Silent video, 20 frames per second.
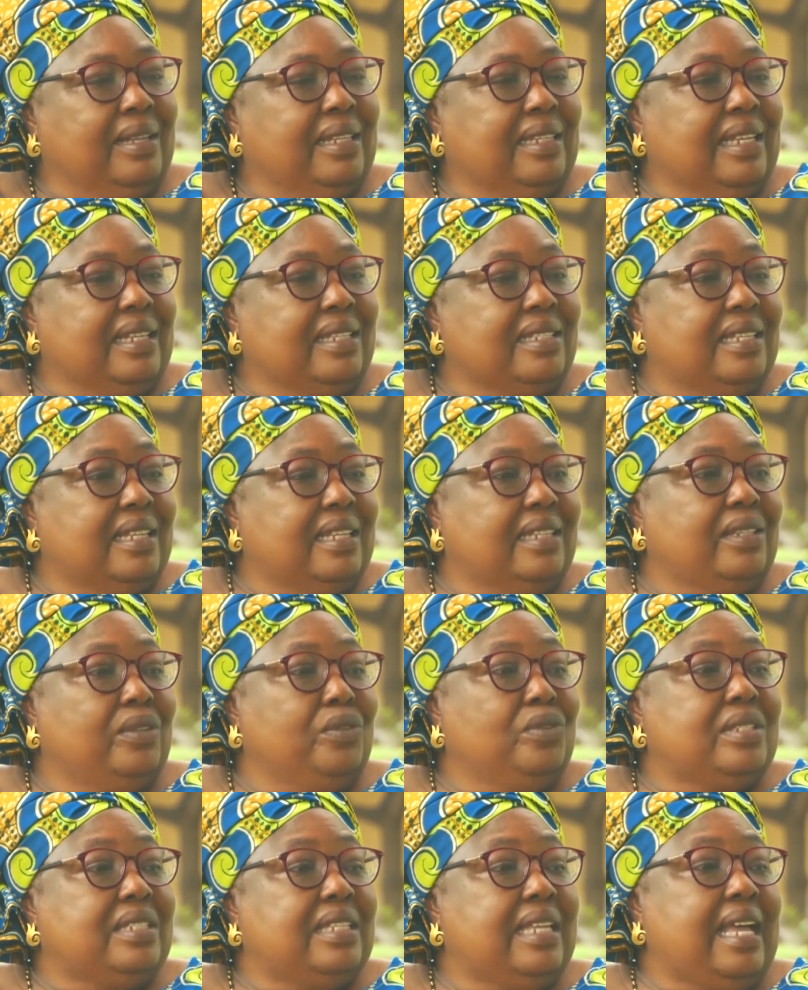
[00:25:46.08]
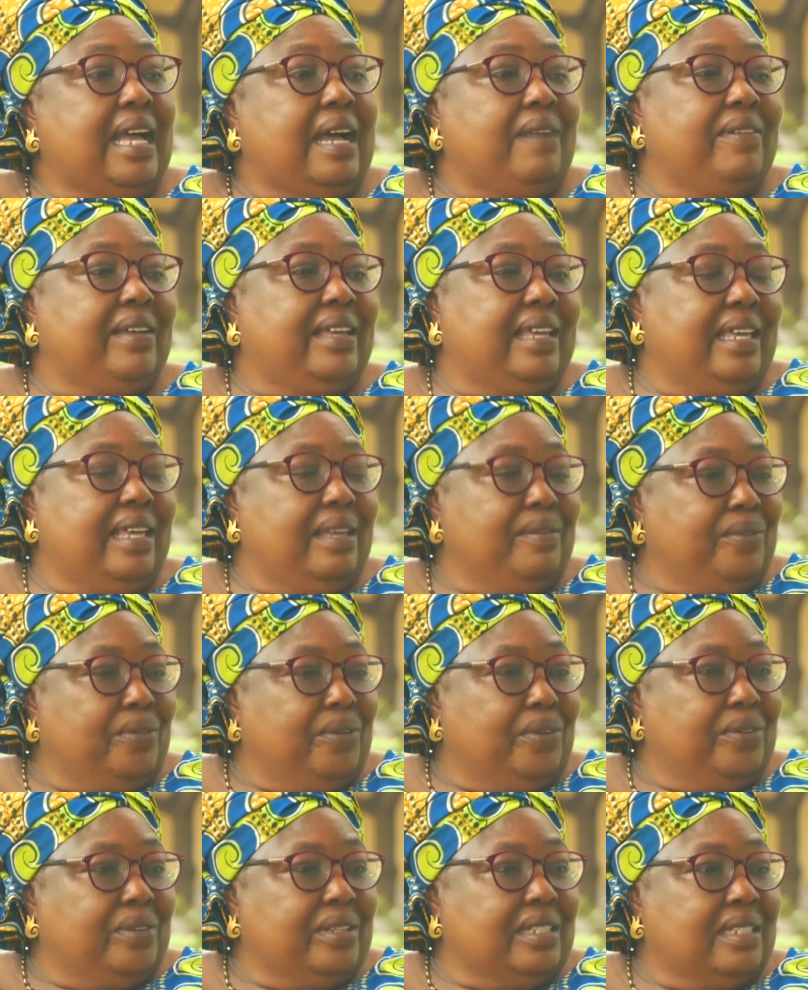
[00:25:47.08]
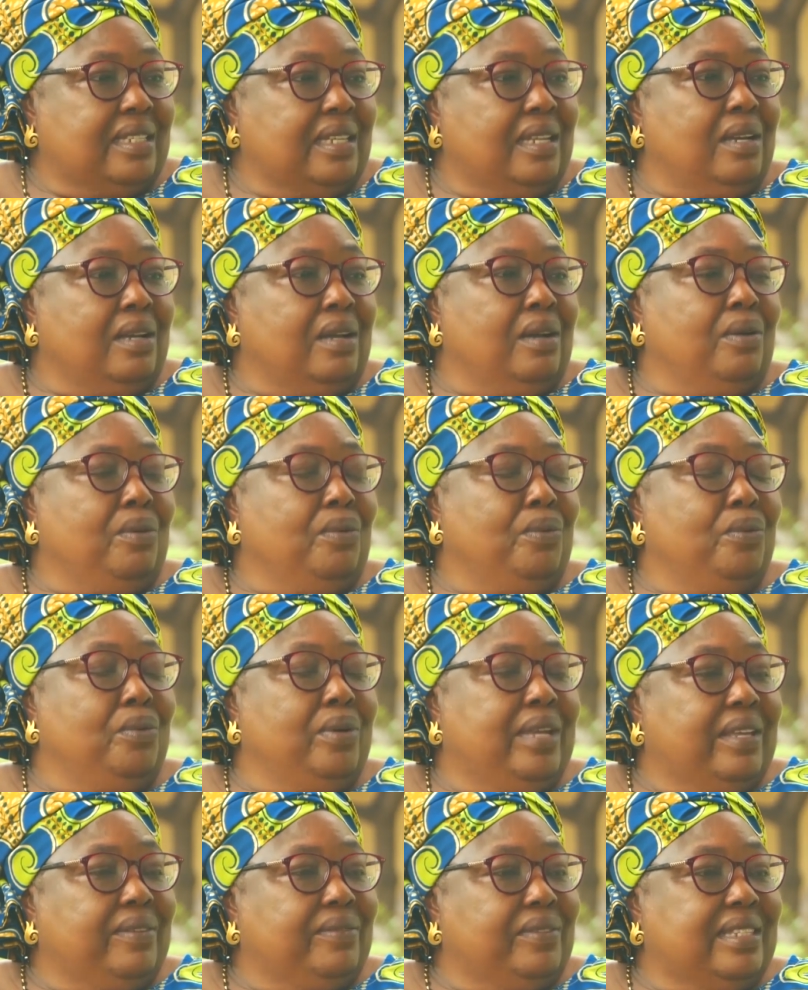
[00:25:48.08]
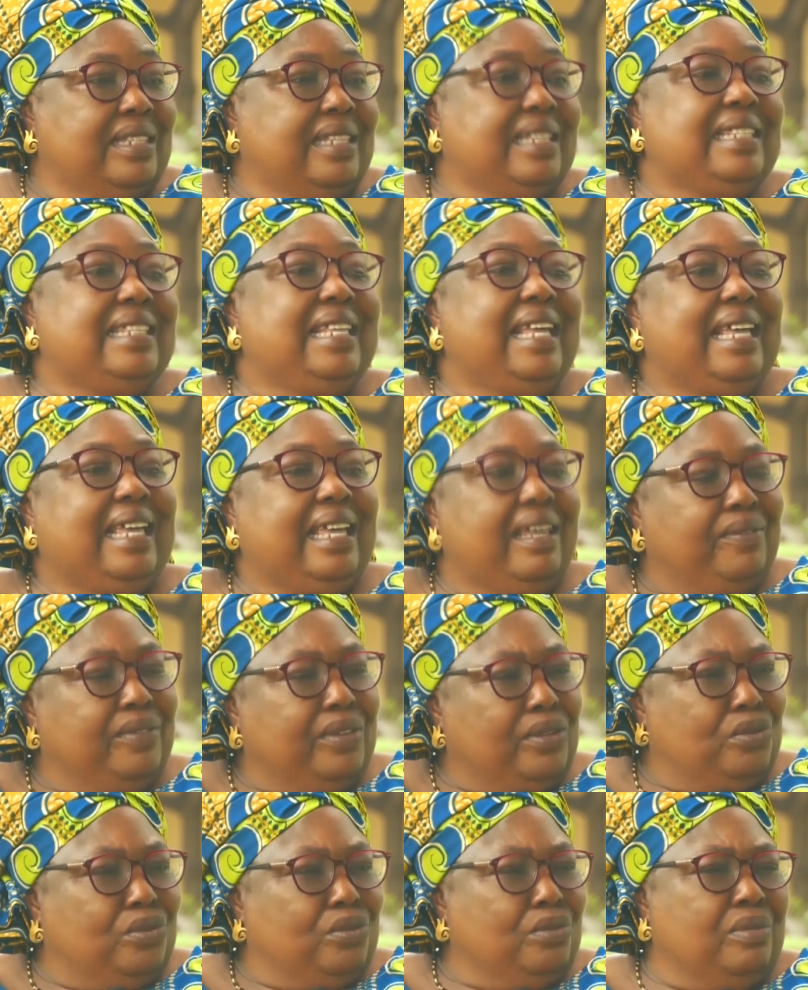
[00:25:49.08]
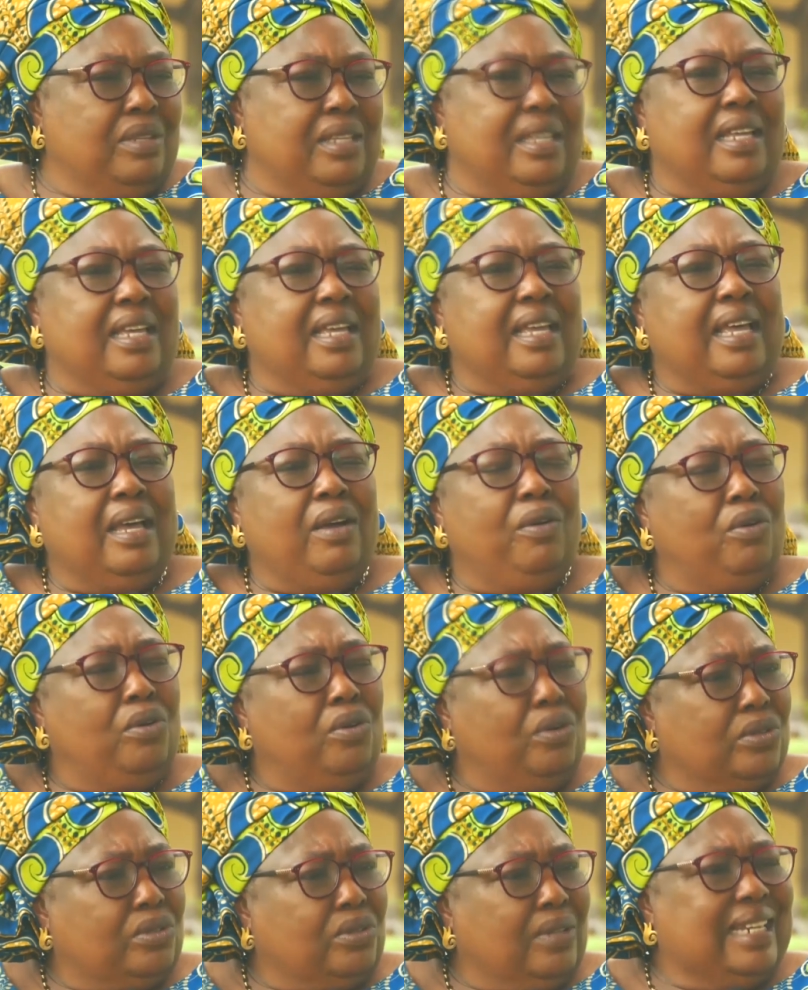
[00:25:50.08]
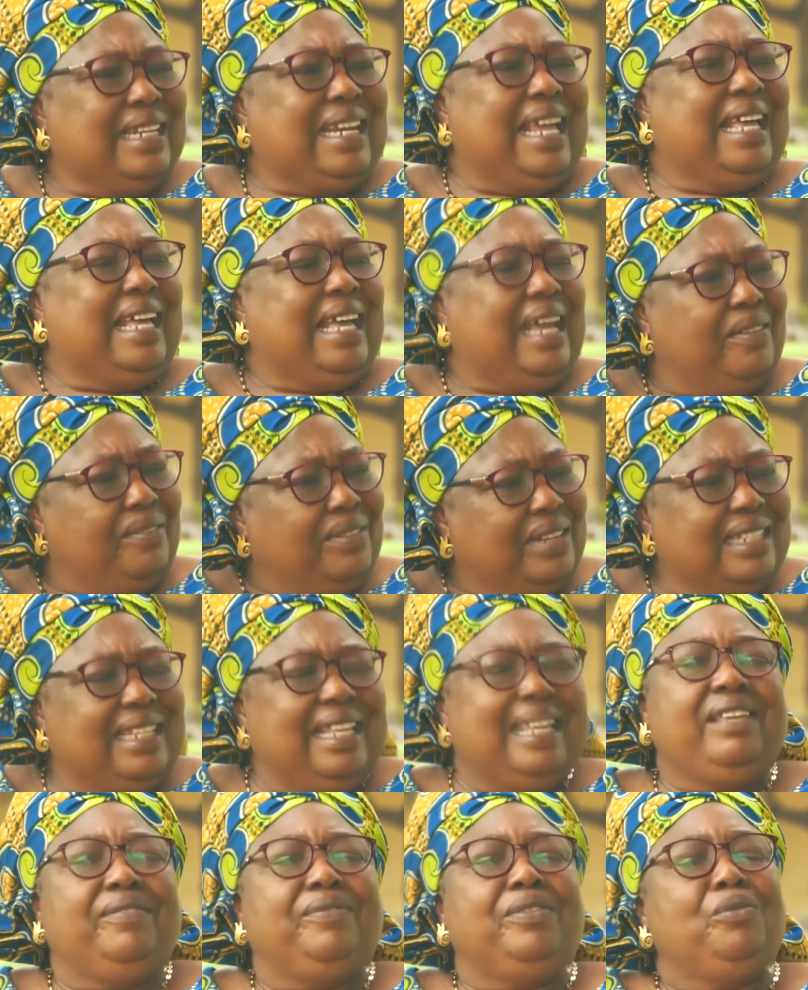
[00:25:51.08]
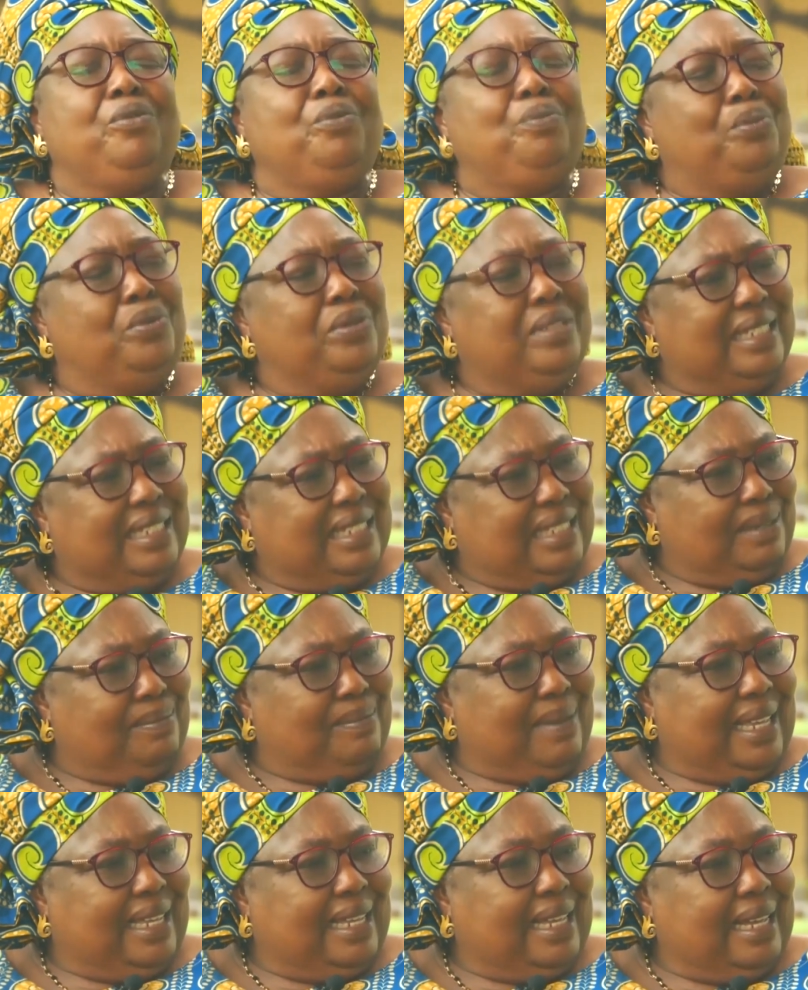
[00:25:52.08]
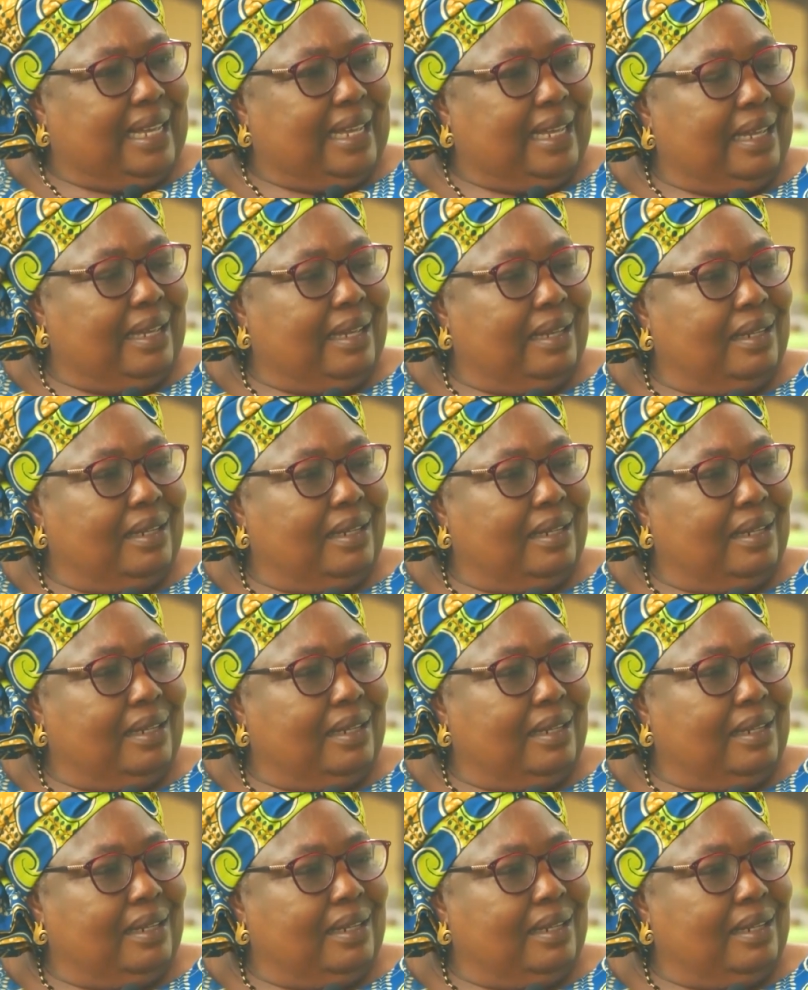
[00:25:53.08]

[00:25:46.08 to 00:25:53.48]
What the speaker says: And he said, they'll say, I came for it. Who gave it? They gave it to me. A whole lot. And I carried, they even put it in my car.